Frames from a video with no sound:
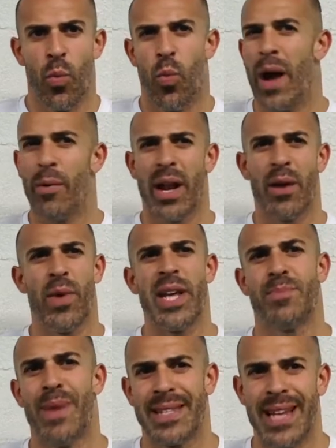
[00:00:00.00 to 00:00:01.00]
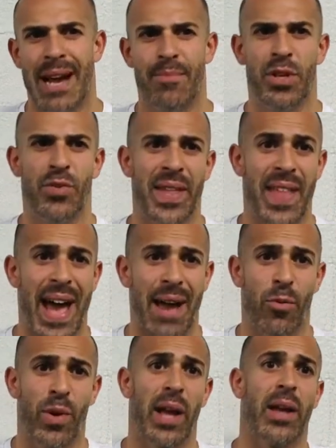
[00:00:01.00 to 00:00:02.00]
Why would I waste my time doing
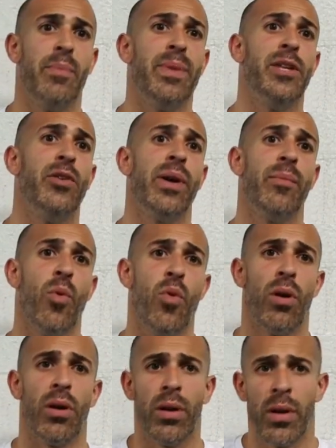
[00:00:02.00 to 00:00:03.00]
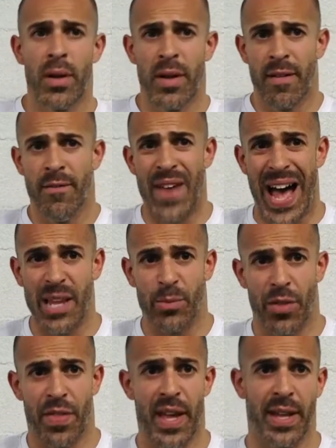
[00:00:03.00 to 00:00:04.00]
that when I could be doing more
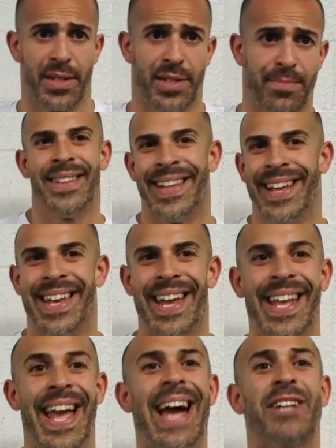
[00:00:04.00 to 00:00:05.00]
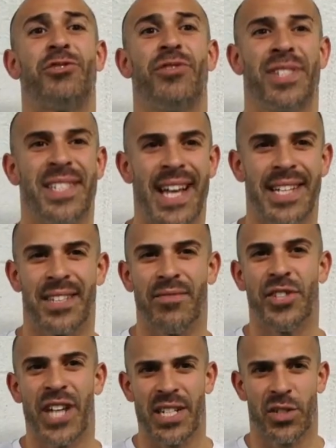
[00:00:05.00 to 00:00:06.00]
valuable things, like getting extra sets of
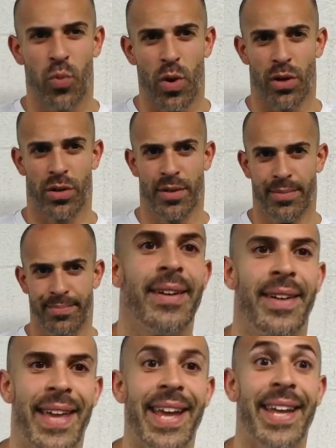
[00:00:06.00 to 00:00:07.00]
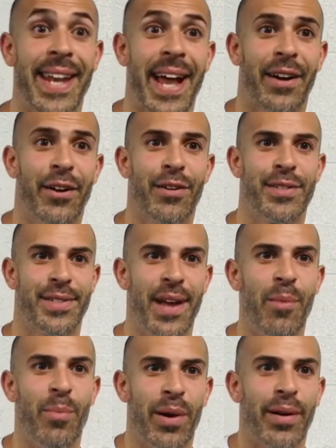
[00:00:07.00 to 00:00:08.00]
chest work, getting that girl's
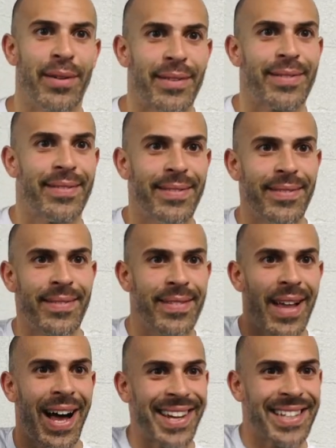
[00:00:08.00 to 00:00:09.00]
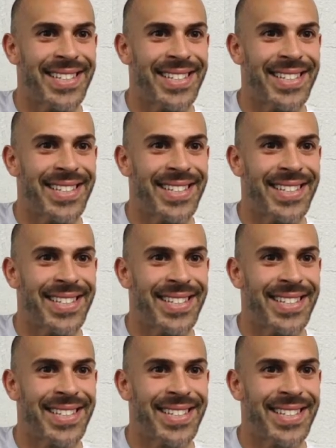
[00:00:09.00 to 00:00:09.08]
number on the